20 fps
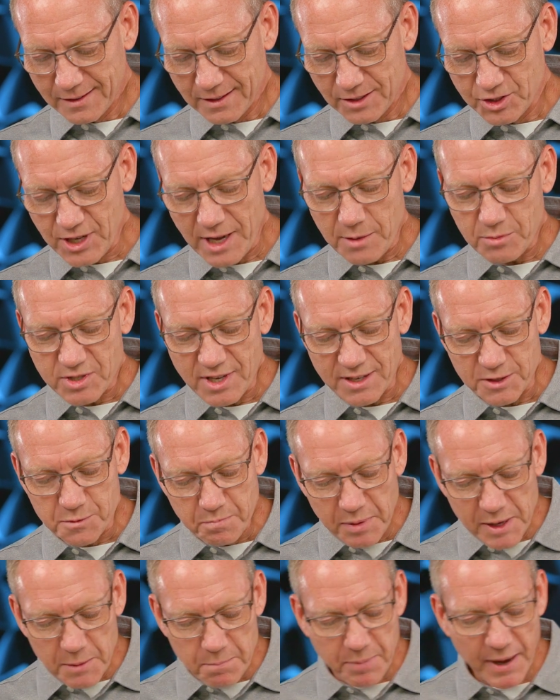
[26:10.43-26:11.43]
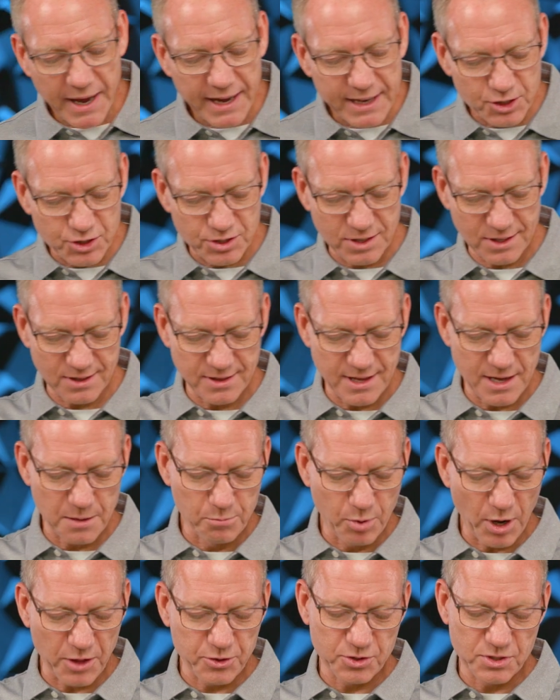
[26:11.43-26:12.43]
James says, be patient then,
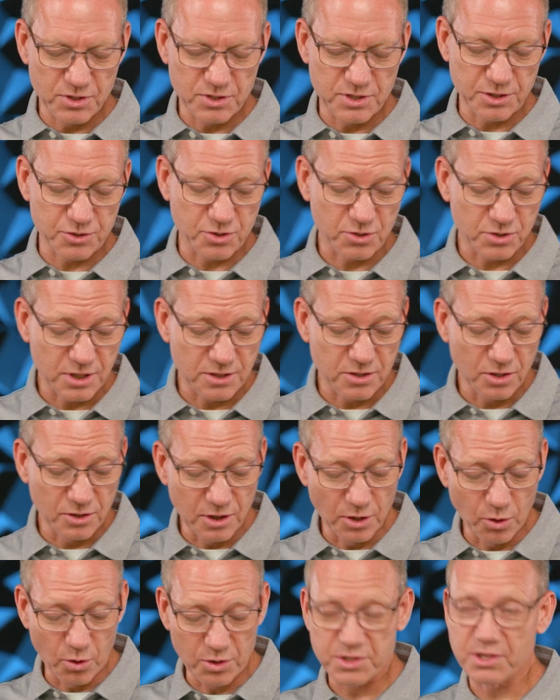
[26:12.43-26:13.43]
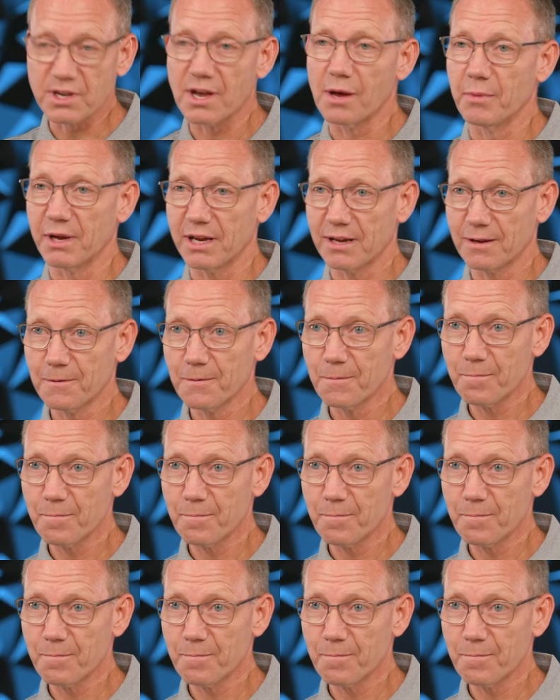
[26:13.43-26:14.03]
brothers and sisters, until the Lord's coming.